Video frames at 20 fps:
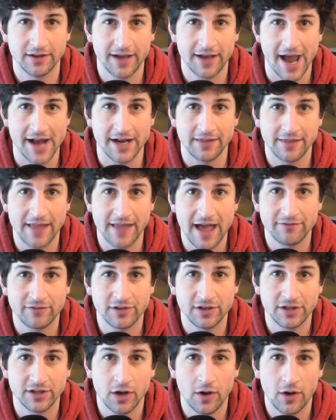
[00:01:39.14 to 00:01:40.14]
And in that
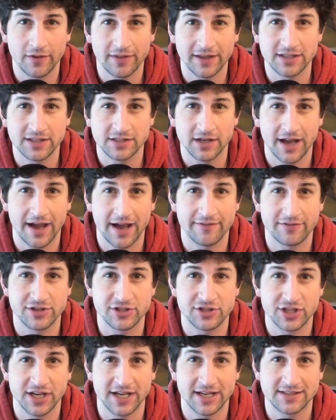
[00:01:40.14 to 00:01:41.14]
video, I think he's going to have the
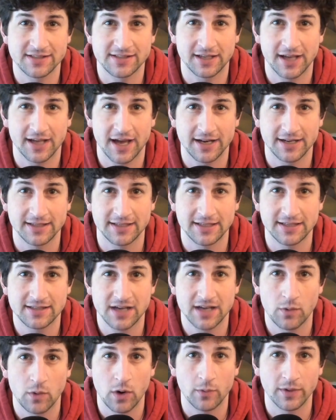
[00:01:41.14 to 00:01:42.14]
chance to kind of
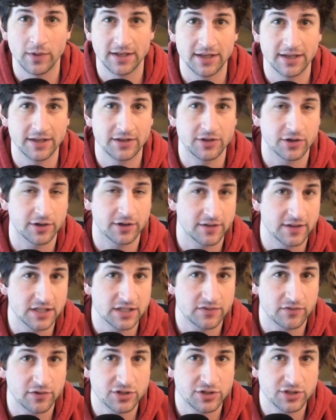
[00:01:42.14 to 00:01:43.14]
detail what we did during
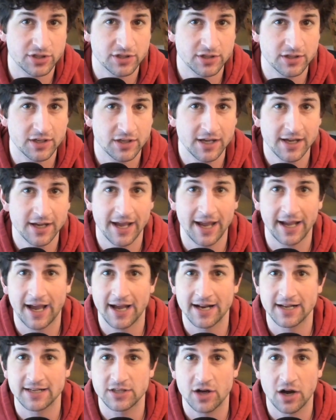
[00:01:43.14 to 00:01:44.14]
this version and
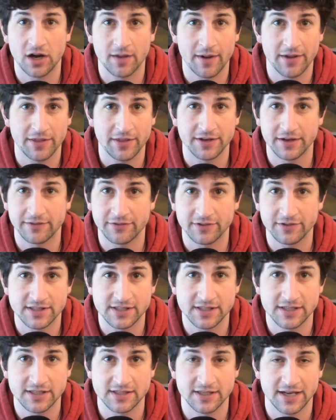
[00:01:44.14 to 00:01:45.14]
kind of talk about the
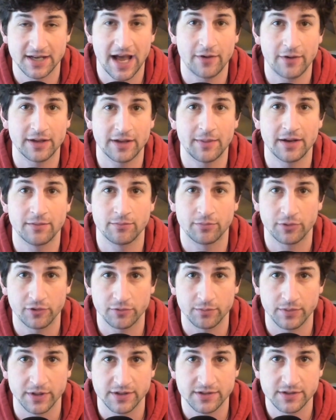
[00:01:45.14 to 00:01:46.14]
differences and how he made
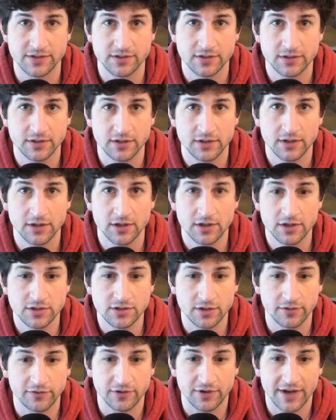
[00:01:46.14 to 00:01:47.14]
improvements.
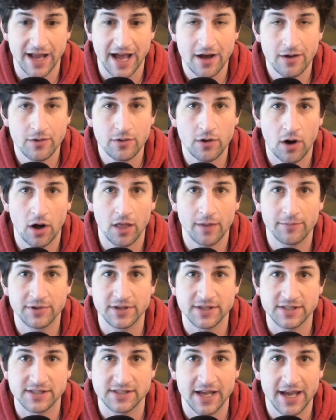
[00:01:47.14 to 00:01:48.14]
So for now, all I'm going
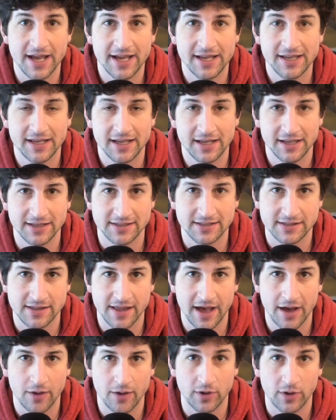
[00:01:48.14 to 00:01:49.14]
to say is
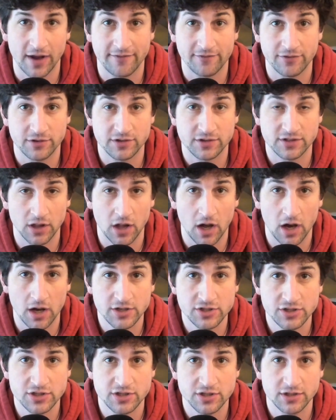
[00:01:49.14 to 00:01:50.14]
that when I first
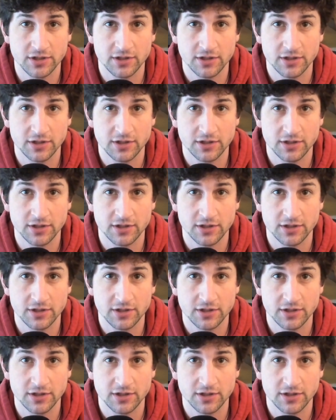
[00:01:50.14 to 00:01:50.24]
launched